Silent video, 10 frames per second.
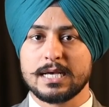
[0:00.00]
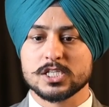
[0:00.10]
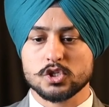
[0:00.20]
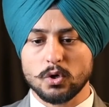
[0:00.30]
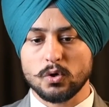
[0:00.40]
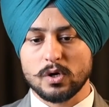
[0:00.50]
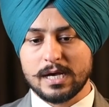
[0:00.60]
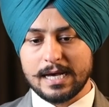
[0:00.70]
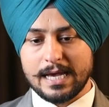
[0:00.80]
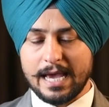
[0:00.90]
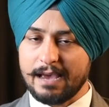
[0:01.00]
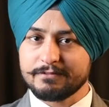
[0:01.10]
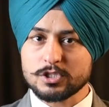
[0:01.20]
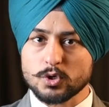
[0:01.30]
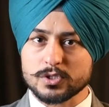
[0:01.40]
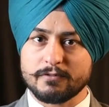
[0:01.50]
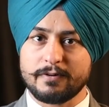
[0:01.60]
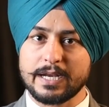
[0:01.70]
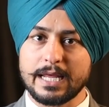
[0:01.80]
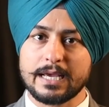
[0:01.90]
So have the source of
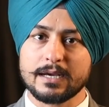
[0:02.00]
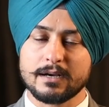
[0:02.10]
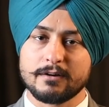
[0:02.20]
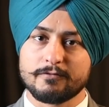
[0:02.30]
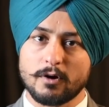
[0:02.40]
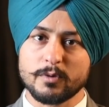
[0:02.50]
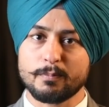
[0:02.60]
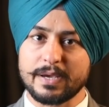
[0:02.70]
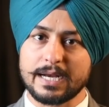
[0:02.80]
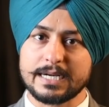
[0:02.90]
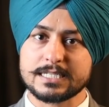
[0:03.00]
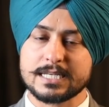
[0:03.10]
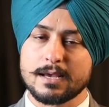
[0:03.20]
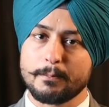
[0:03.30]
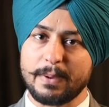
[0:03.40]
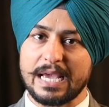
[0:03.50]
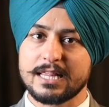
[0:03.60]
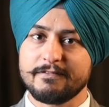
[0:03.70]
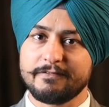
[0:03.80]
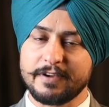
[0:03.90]
funding from your parents, pay
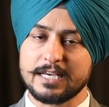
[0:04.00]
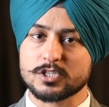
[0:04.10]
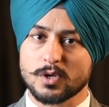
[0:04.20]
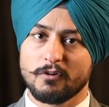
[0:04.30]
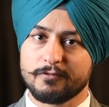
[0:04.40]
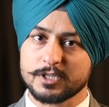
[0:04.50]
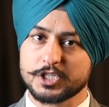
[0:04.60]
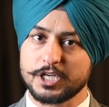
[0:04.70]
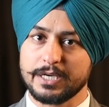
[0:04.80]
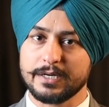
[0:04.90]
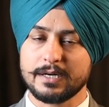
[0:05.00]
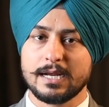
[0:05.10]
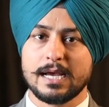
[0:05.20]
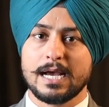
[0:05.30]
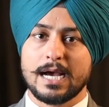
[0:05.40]
the fees of first year.